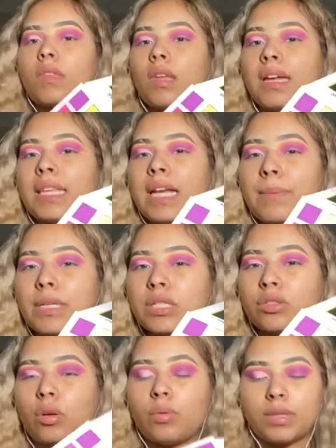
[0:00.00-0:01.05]
I think I might
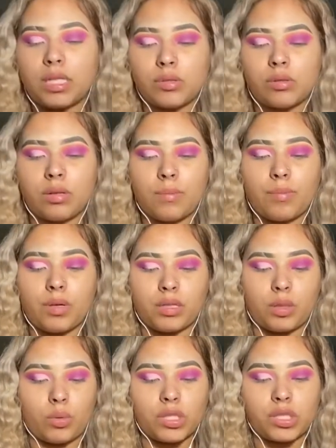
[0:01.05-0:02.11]
just go in with this one, but
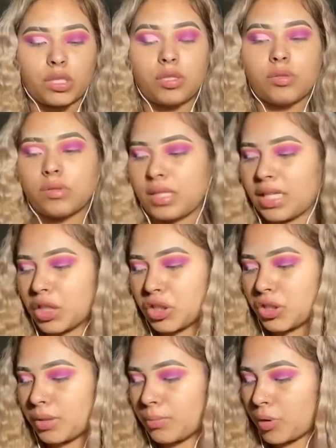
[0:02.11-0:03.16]
the one she used was like a
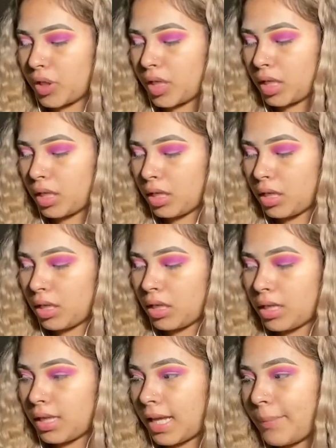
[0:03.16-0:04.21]
shimmery
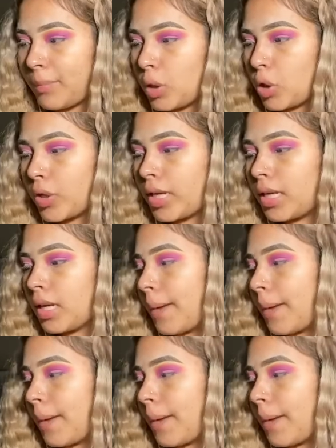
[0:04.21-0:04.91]
lime green.